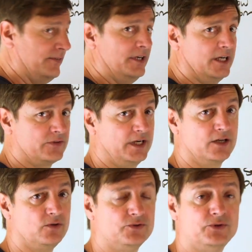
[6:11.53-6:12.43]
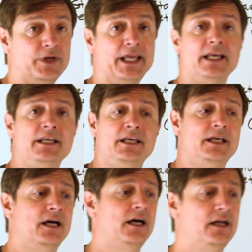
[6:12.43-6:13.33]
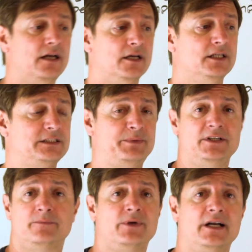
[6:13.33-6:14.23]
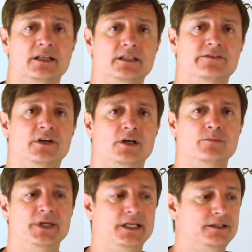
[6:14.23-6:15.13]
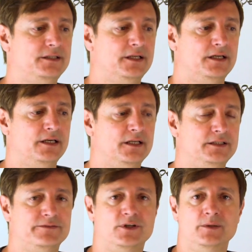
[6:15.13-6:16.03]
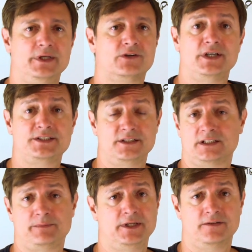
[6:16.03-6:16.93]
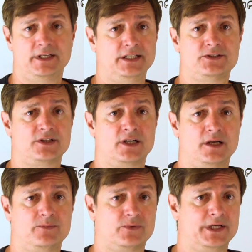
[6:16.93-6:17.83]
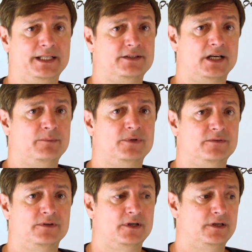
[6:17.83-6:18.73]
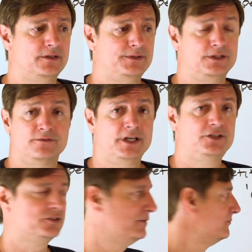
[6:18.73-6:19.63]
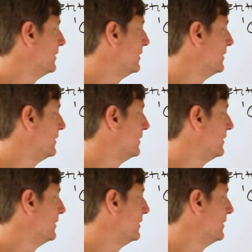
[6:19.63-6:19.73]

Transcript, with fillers: very critical to any uh, speed of product development, uh, develop, increasing the speed of any startup or any type of uh, innovation.